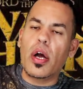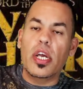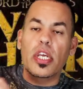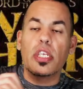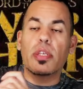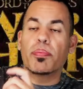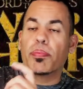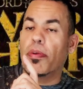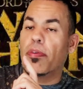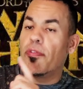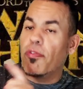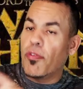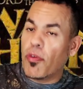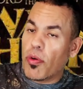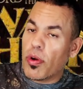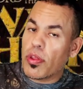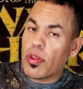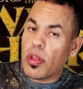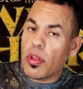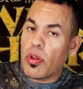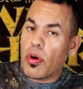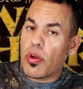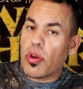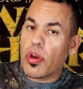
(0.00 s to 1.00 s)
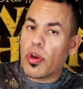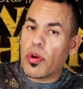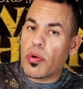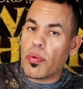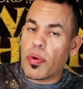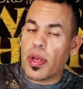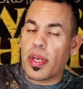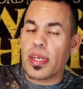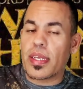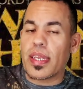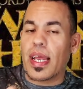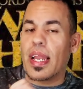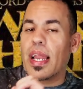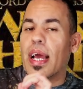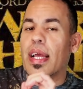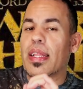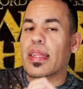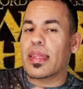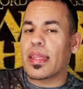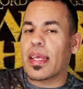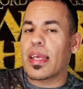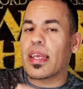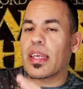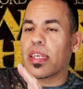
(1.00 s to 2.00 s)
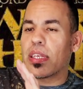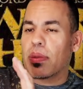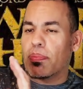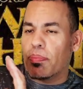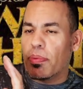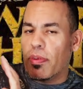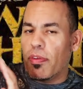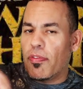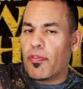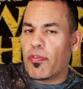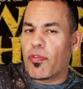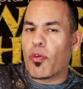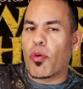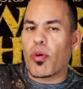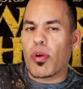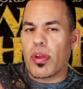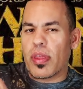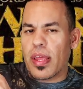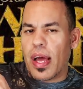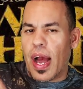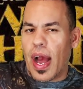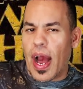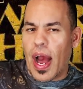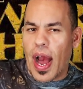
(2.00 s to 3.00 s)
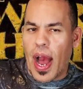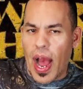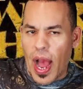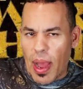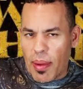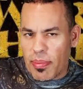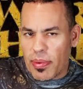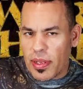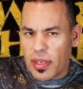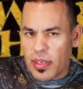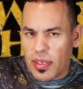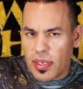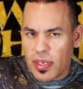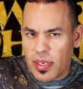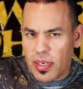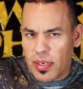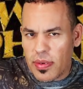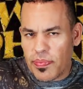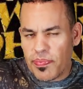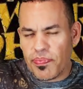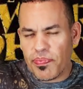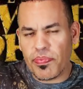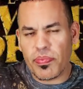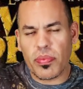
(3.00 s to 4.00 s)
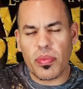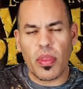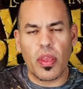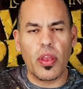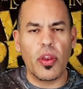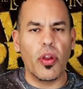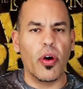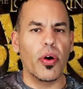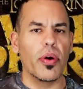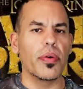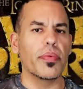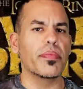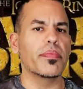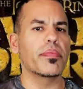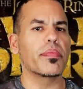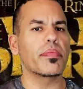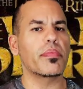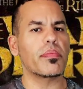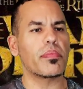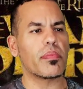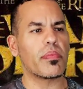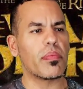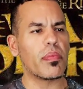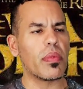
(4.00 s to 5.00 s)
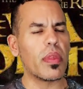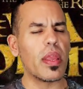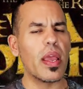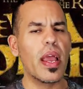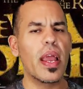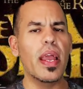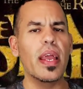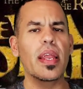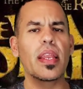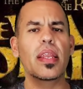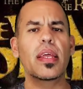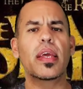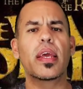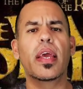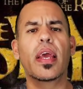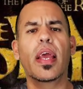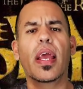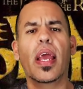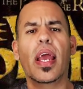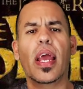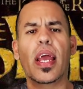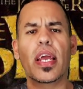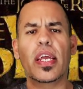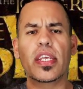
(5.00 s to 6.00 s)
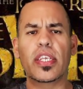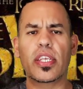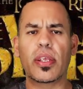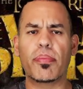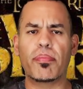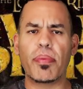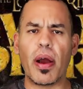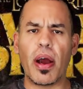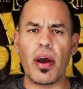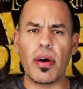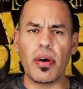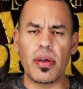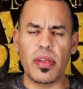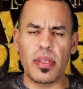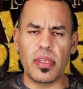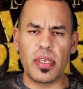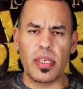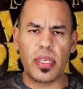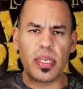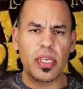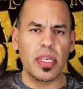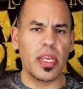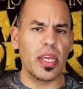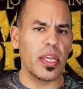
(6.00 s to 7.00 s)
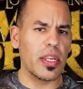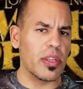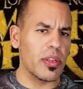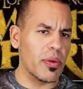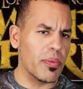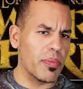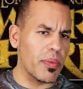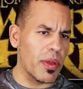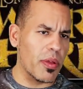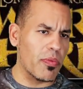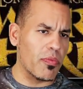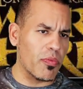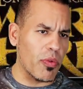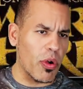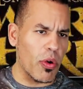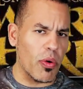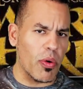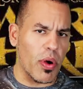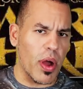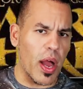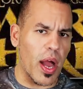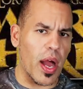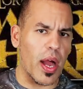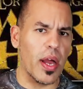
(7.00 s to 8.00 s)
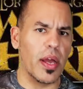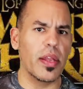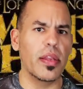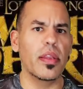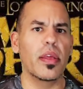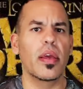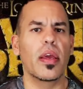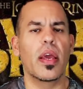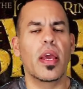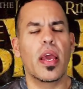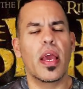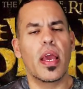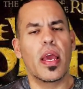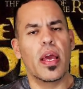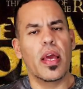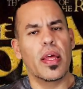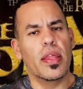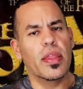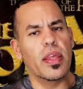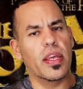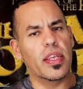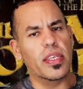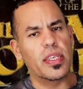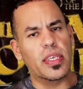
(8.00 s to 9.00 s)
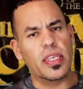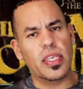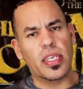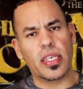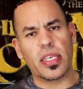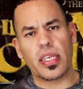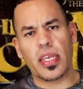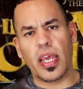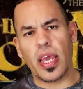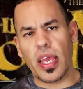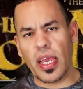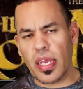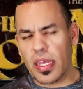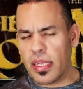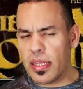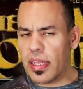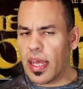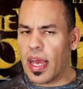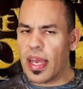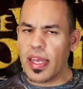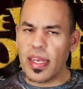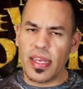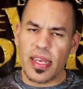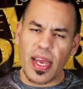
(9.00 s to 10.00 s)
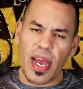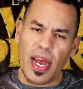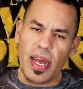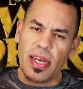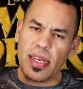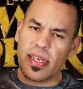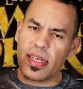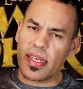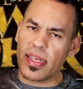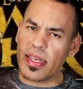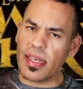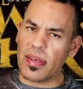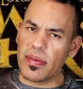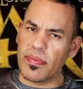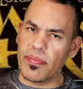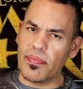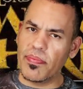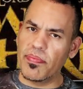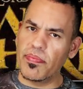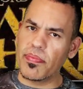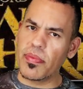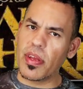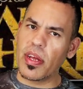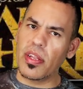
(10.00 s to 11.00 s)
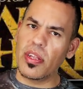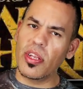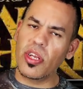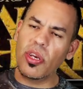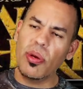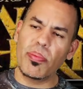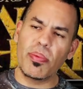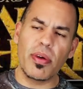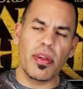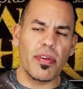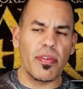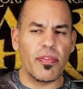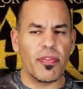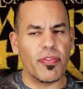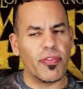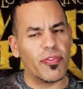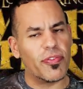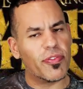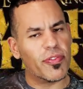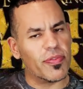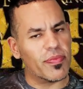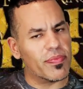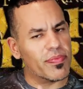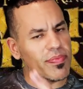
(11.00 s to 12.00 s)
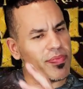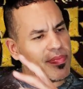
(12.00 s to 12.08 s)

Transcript: it's before the Lord of the Rings, and I think it's before the Hobbits, and it's about this kingdom in Rohan. There's this king that he has a little bit of,